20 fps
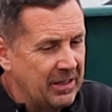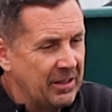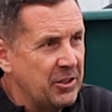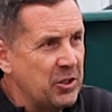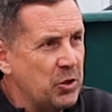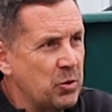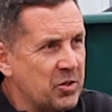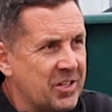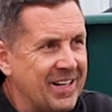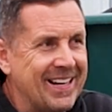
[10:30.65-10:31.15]

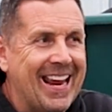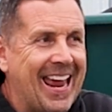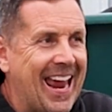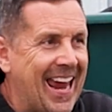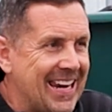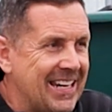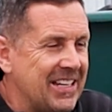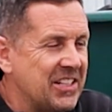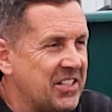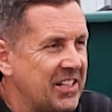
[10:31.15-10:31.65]
using
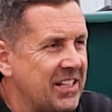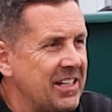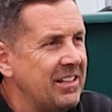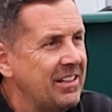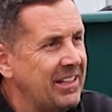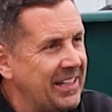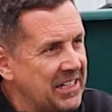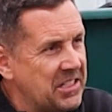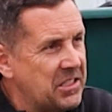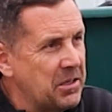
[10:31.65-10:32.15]

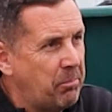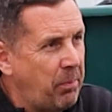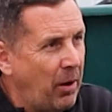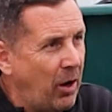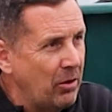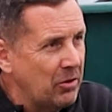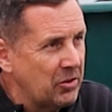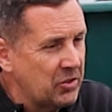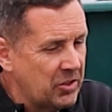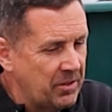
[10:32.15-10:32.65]
18-litre
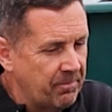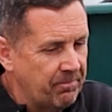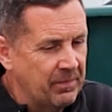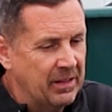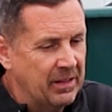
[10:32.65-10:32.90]
pots.